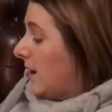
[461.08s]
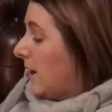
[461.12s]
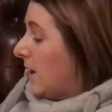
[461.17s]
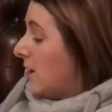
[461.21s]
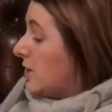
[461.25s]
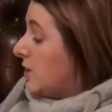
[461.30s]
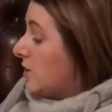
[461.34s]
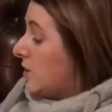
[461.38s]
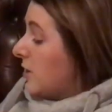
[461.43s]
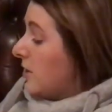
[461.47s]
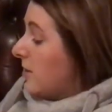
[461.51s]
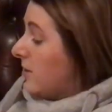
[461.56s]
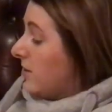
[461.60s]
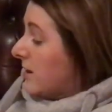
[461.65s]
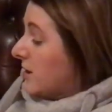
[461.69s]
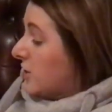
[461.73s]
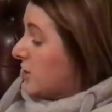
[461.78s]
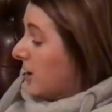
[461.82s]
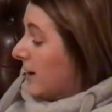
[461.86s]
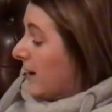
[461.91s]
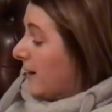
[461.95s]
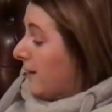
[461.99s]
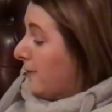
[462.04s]
Soon the
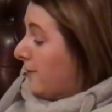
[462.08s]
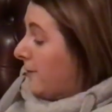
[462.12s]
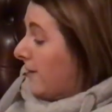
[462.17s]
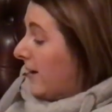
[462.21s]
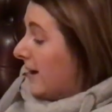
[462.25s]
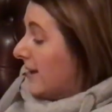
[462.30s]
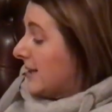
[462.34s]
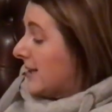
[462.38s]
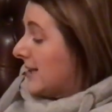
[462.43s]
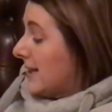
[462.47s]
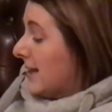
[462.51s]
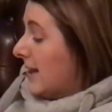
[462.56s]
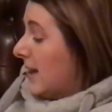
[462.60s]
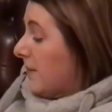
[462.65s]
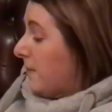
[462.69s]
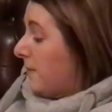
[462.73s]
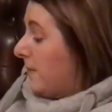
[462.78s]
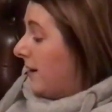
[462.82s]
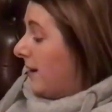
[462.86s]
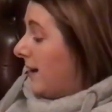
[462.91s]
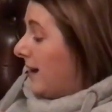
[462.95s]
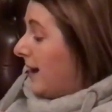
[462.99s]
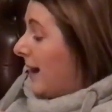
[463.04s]
giant fell asleep,
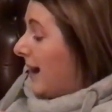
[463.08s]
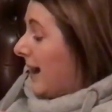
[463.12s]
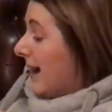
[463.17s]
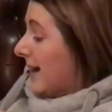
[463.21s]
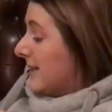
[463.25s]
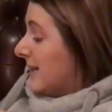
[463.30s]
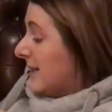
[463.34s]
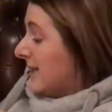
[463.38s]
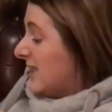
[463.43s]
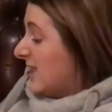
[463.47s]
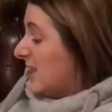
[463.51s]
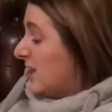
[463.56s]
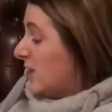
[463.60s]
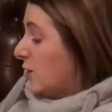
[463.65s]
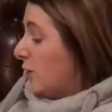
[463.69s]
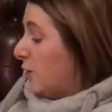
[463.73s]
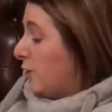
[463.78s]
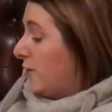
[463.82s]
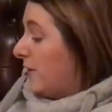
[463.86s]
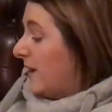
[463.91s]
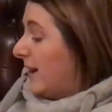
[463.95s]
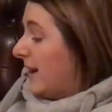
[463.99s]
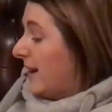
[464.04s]
and his
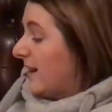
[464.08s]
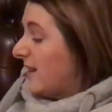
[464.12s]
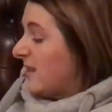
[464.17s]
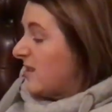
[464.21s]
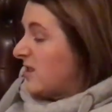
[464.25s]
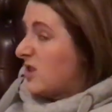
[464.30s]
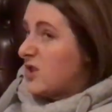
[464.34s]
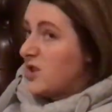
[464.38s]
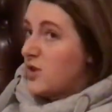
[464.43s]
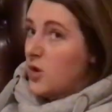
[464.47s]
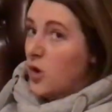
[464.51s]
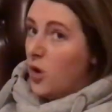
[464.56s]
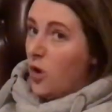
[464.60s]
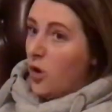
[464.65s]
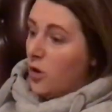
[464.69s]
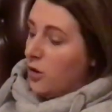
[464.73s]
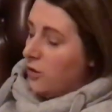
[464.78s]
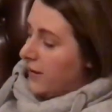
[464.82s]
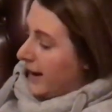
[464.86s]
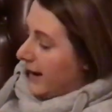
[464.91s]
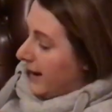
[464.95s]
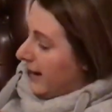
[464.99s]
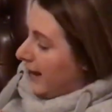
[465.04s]
snuffling and
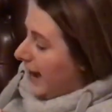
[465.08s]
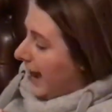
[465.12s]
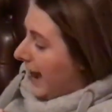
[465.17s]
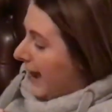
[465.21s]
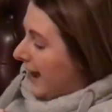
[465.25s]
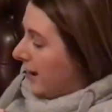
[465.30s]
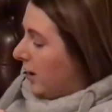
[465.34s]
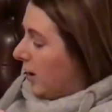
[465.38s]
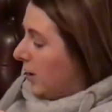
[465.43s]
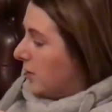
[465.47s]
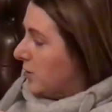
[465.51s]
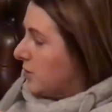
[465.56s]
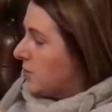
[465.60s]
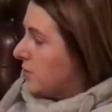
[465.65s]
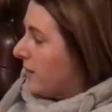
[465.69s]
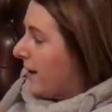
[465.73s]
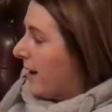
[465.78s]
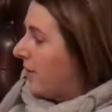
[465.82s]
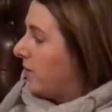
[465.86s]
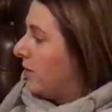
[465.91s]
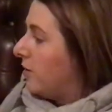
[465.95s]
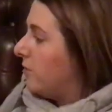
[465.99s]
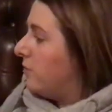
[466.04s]
snoring echoed
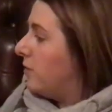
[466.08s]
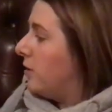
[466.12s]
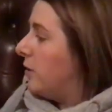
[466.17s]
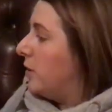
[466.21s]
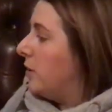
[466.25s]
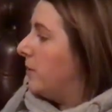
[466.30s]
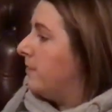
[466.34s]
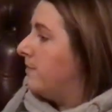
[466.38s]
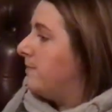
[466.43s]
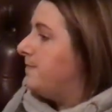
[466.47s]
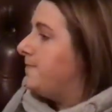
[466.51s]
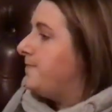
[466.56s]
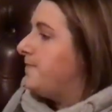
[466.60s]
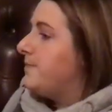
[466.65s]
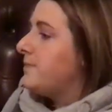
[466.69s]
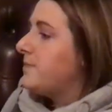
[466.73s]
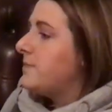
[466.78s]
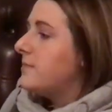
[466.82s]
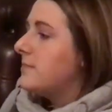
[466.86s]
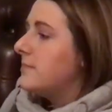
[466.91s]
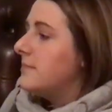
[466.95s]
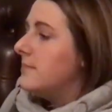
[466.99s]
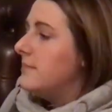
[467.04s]
round the room.
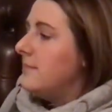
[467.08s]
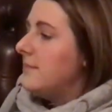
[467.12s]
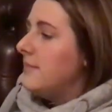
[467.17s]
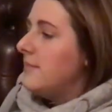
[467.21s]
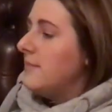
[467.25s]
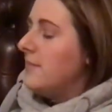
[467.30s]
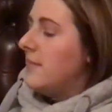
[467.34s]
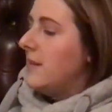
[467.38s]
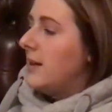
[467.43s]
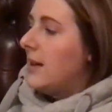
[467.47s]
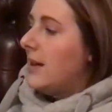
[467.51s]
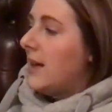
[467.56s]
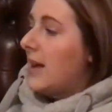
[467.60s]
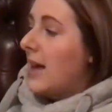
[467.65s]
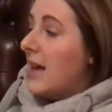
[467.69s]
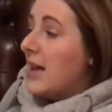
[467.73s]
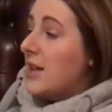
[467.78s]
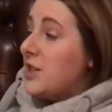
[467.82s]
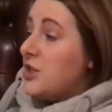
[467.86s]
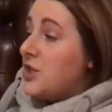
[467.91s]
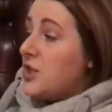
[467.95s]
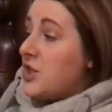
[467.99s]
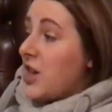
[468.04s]

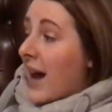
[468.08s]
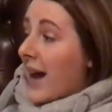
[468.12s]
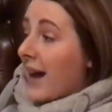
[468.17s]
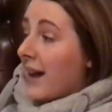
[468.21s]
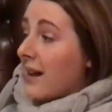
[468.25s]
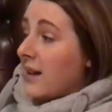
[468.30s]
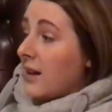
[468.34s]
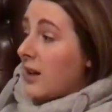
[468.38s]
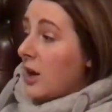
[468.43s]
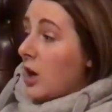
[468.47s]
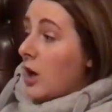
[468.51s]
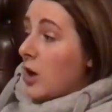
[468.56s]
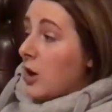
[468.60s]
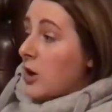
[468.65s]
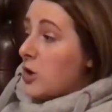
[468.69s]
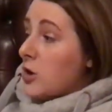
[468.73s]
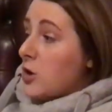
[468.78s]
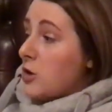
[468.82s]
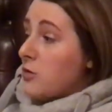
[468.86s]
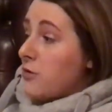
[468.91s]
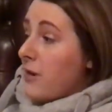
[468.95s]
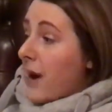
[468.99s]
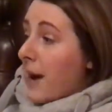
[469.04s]
Jack
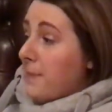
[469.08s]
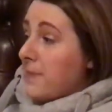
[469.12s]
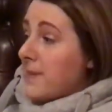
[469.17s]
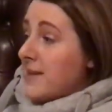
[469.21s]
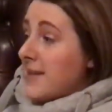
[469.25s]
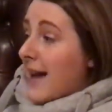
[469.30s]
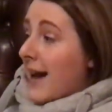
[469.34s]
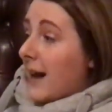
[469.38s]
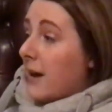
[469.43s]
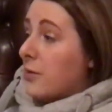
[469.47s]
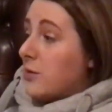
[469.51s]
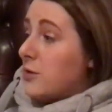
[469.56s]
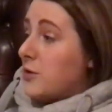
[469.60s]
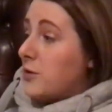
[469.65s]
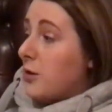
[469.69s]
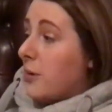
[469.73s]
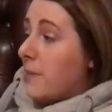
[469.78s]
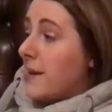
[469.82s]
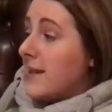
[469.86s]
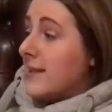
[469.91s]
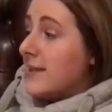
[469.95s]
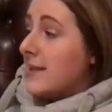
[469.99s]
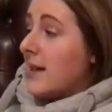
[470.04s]
crept out
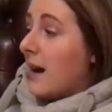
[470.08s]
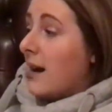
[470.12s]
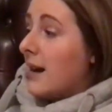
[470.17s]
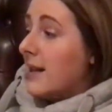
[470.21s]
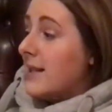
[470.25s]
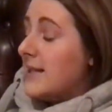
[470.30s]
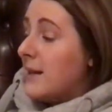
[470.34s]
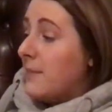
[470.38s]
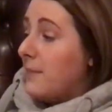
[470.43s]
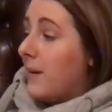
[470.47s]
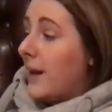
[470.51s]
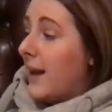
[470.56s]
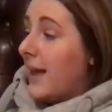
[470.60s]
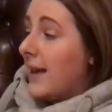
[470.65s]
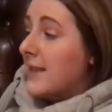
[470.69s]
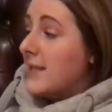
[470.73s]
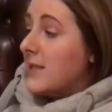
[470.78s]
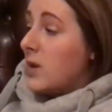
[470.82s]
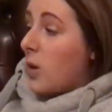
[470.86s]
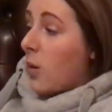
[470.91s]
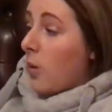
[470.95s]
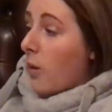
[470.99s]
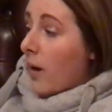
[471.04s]
from his hiding place
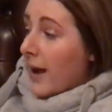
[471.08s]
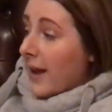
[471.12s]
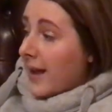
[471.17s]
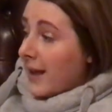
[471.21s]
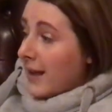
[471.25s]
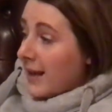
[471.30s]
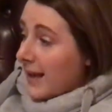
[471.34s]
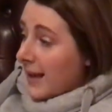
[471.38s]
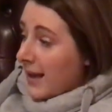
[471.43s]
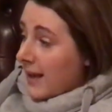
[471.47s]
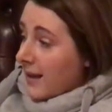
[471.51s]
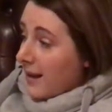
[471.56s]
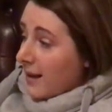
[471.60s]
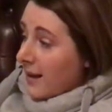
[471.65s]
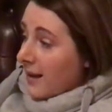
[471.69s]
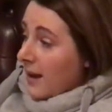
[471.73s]
quietly,